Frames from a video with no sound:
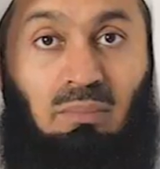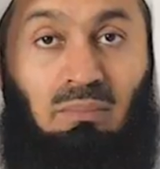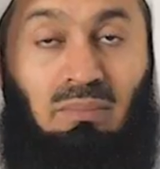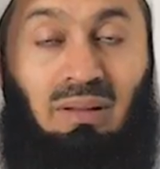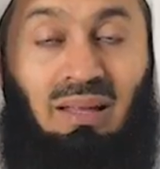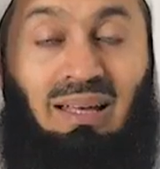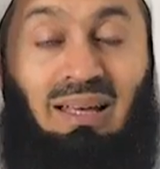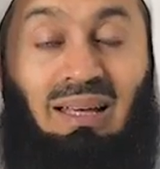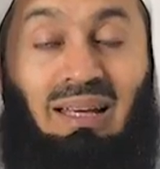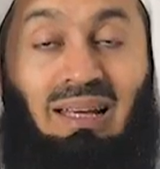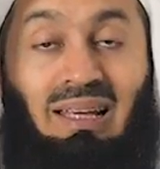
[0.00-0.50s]

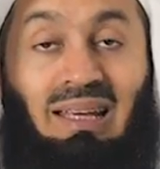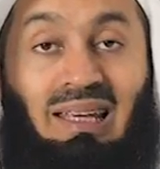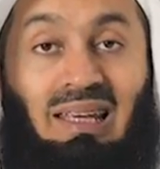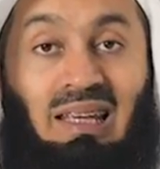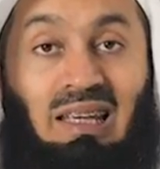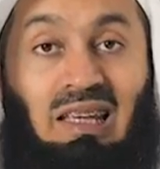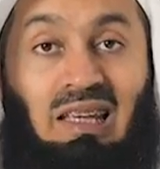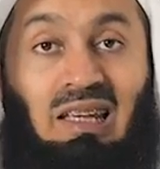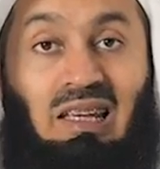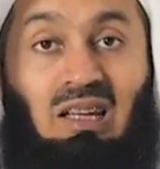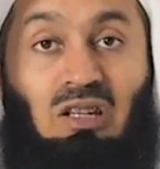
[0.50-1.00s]
him,
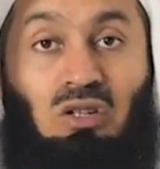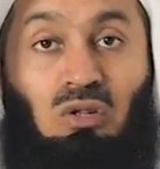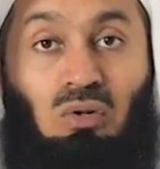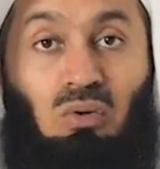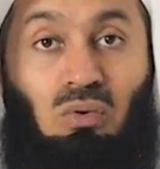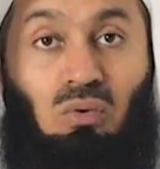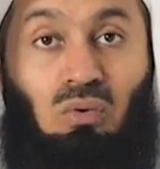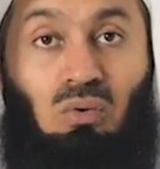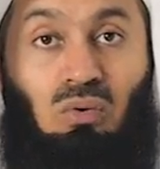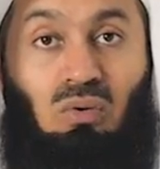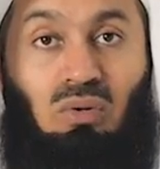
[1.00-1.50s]
he
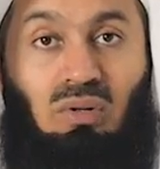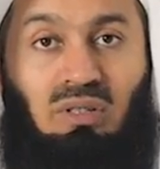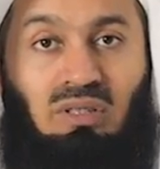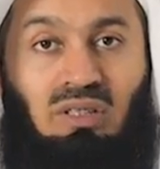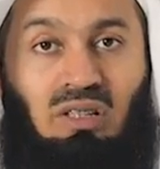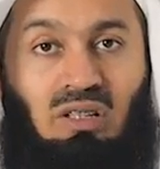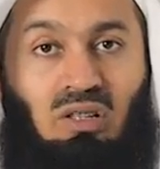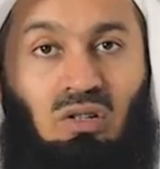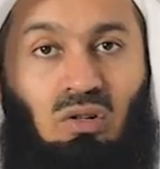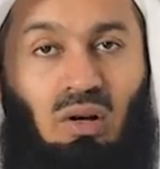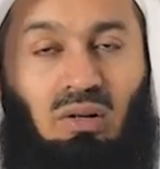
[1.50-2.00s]
too
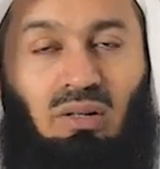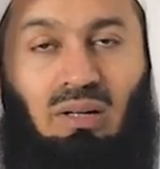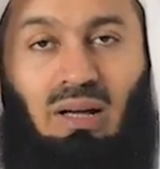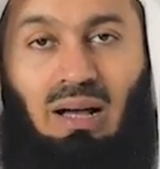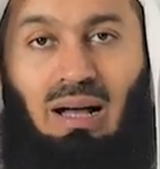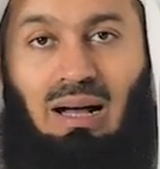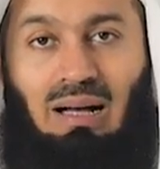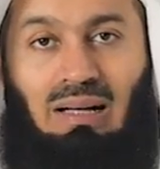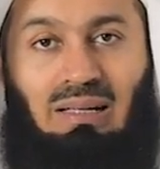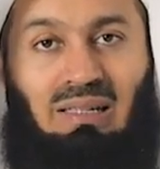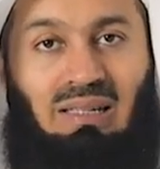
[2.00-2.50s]
did not
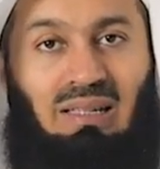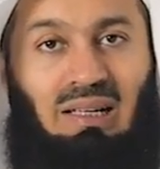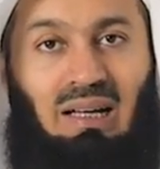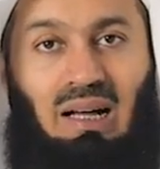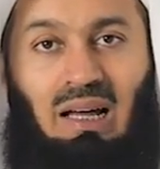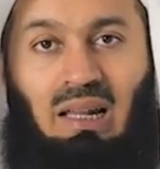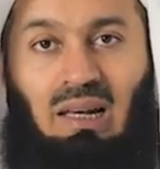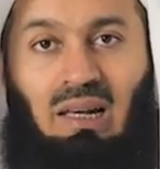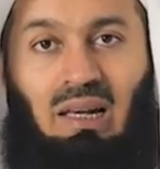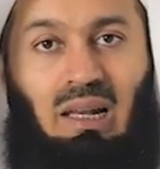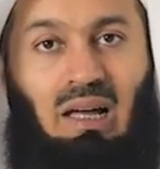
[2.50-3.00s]
ask
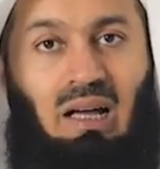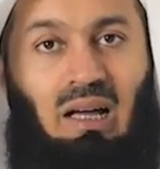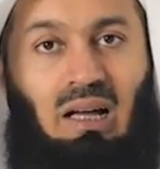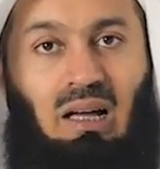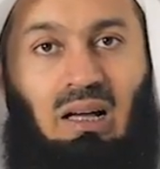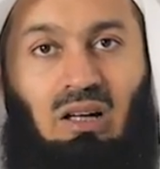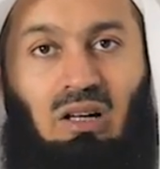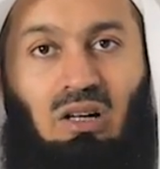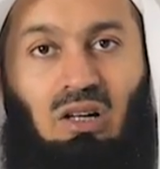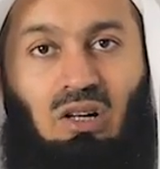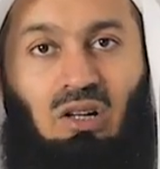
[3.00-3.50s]

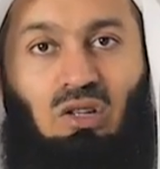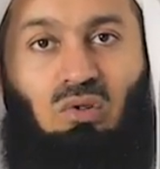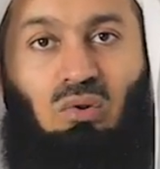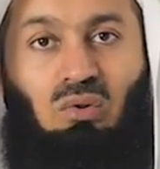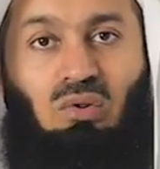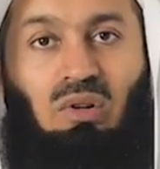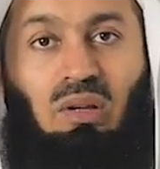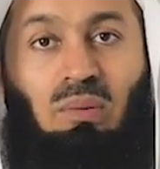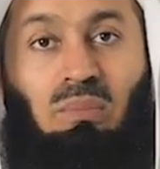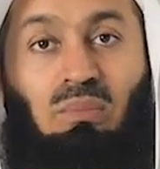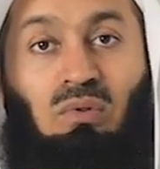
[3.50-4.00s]
Allah to
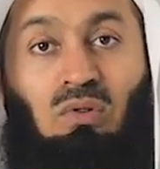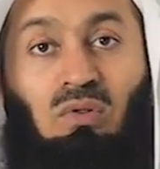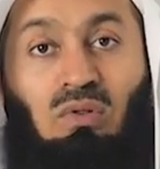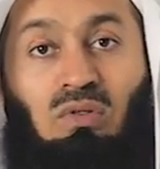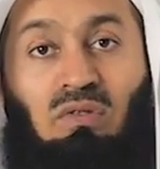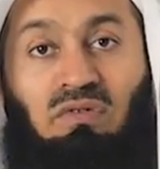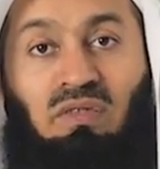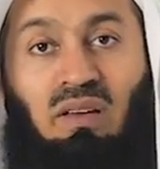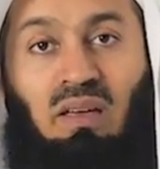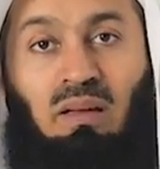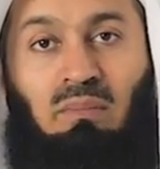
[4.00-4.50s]

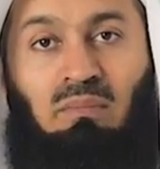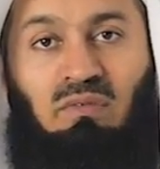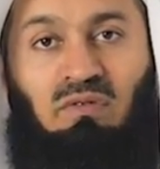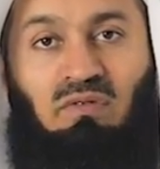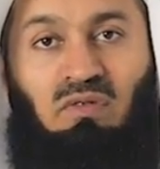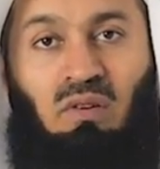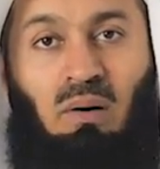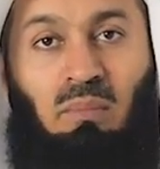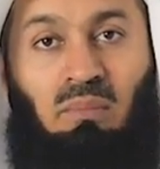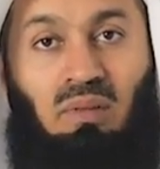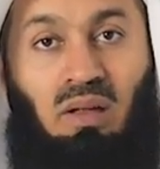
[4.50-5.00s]
remove him
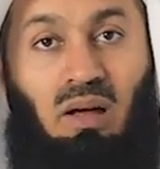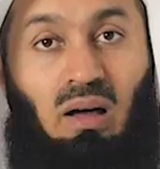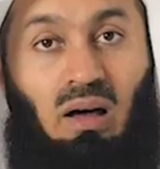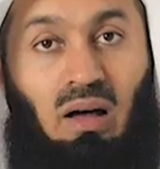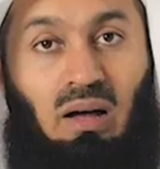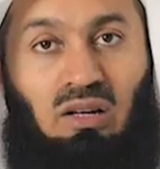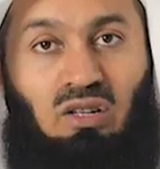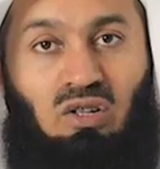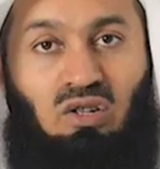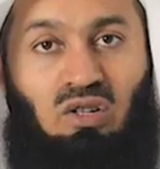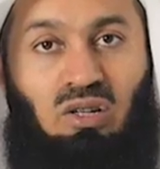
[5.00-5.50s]
from the
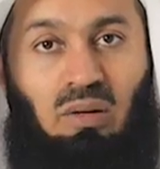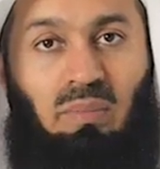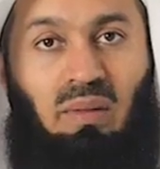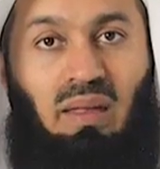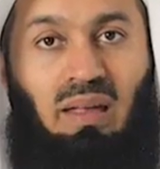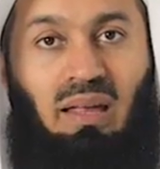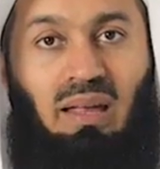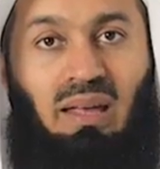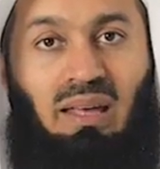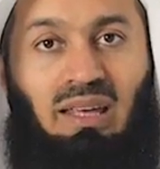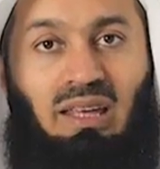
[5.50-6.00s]
hardship.
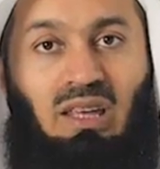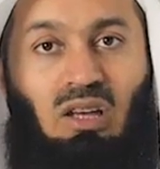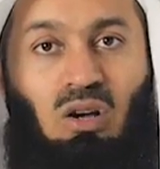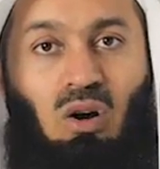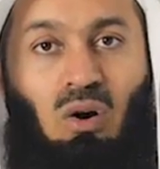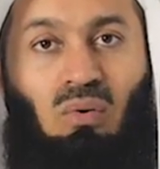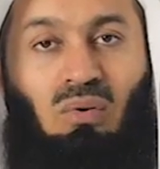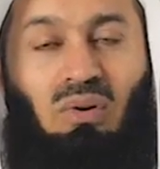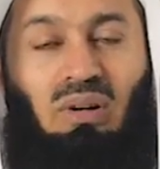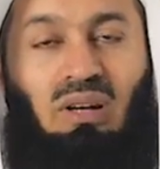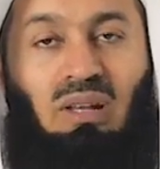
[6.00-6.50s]
He
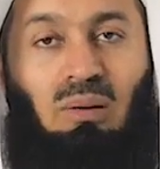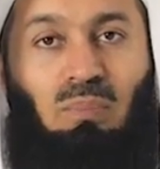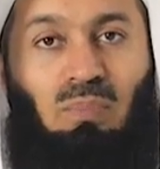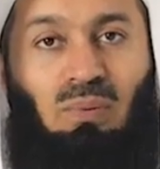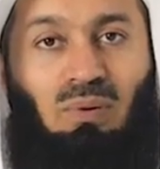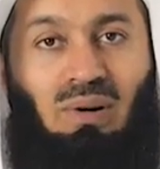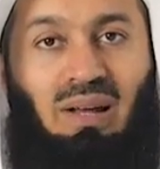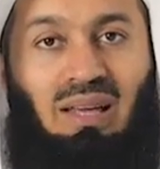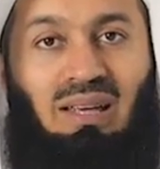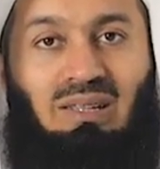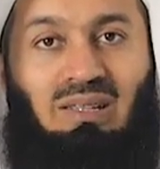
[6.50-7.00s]
only
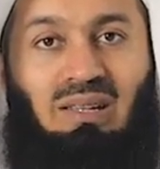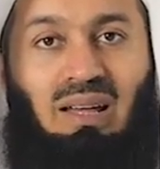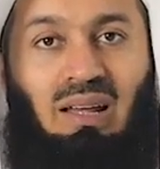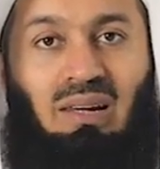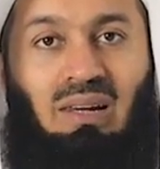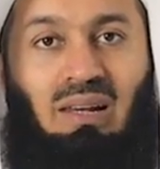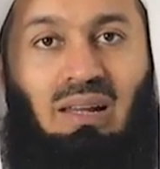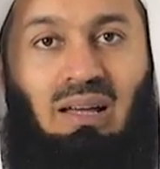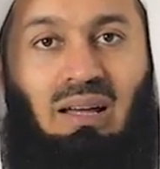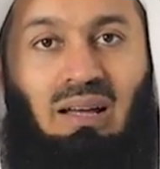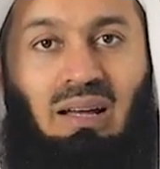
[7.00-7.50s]
praised
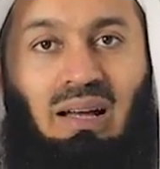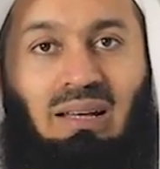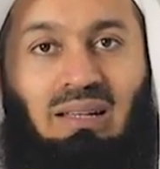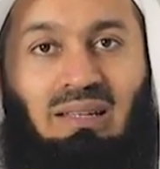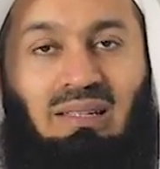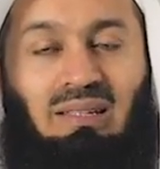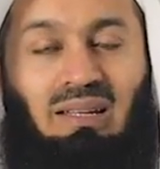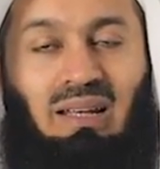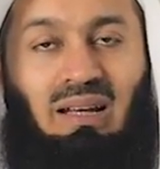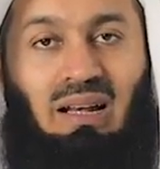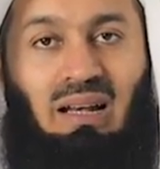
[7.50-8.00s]
Allah
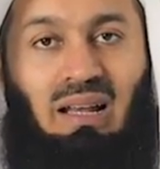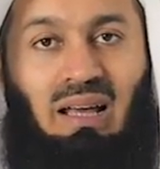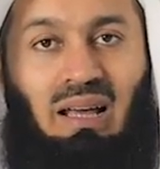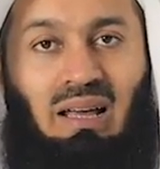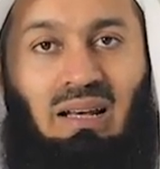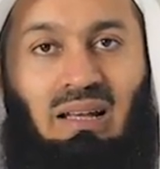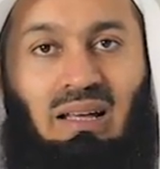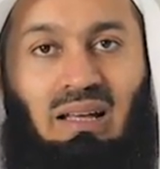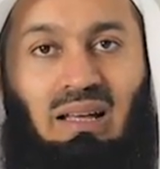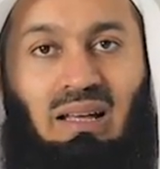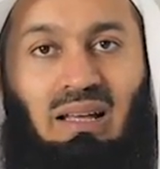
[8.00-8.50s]
and
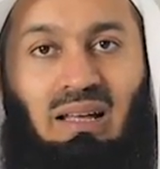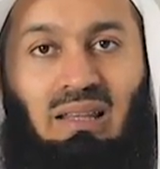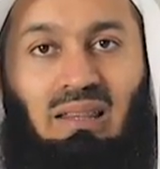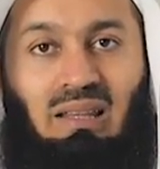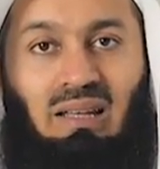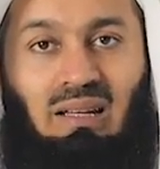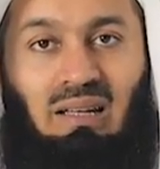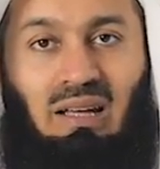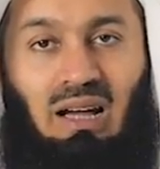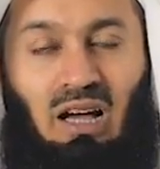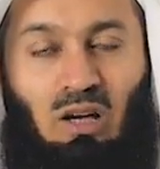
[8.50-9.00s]
declared
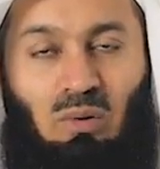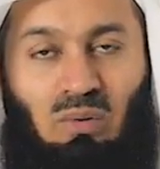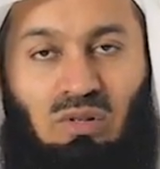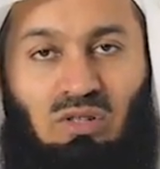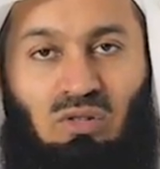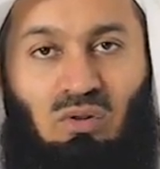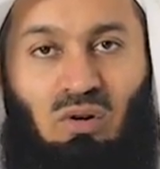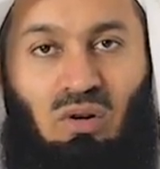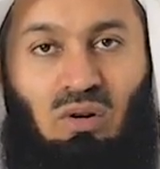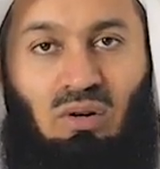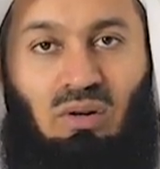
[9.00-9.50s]
that I
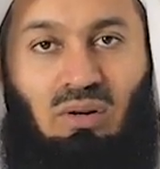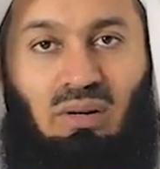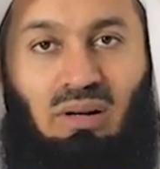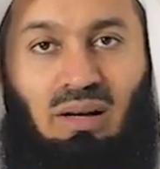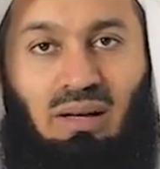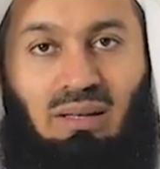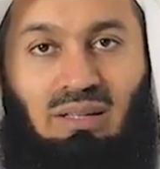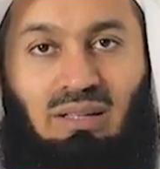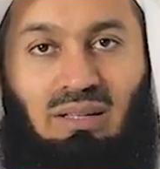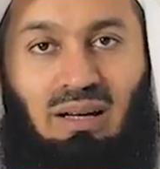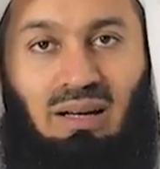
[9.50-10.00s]
was wrong,
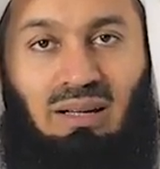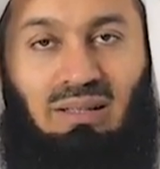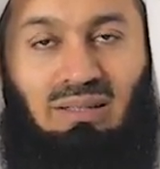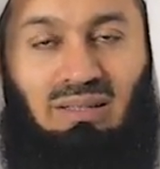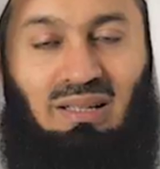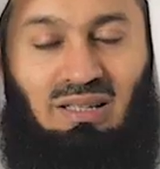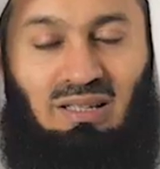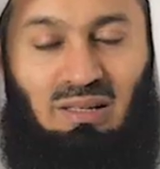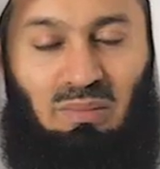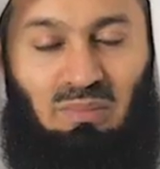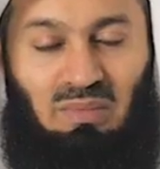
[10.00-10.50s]
I, I
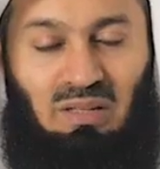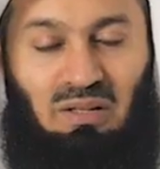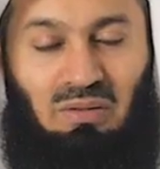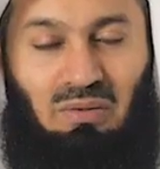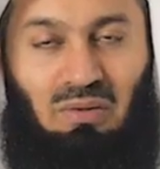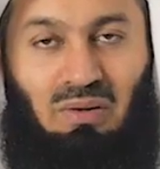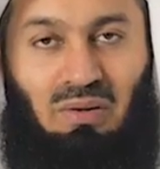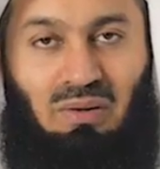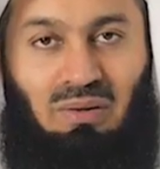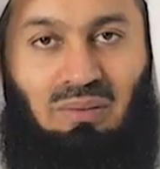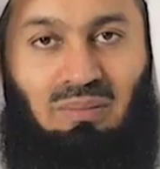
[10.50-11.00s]
did something
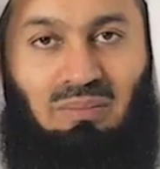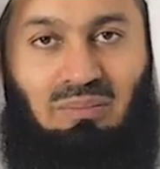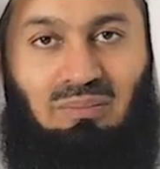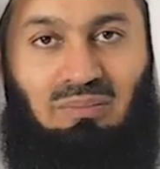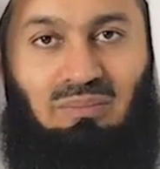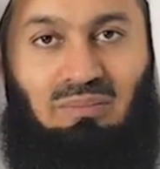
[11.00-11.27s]
wrong.